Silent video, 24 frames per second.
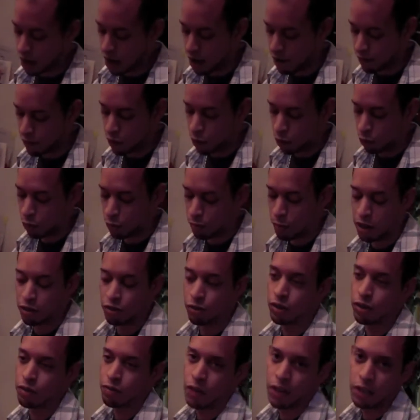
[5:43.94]
I have no
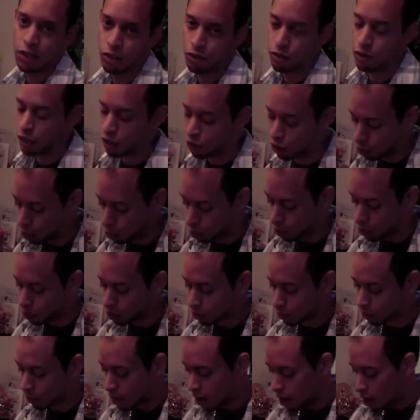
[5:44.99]
measuring devices or any
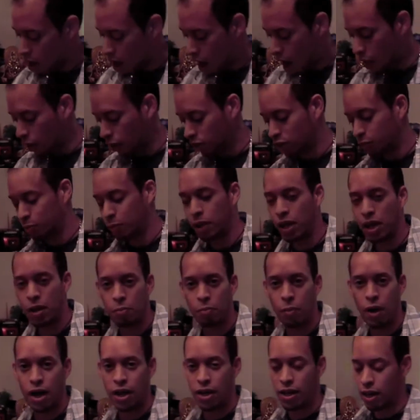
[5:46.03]
tools, I'll
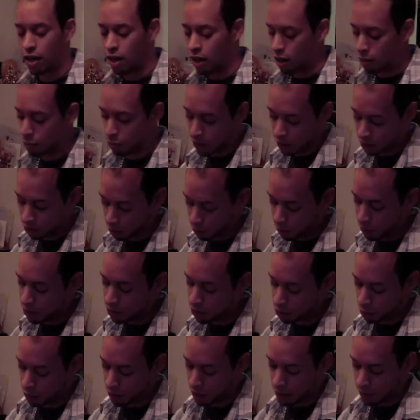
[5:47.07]
explain my
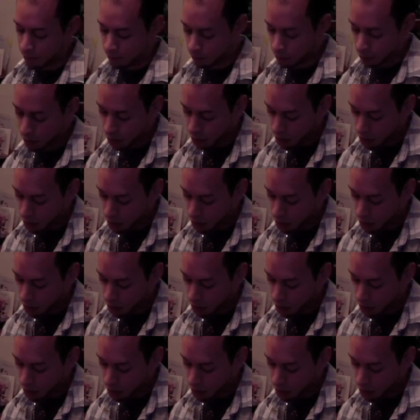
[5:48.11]
experience with it.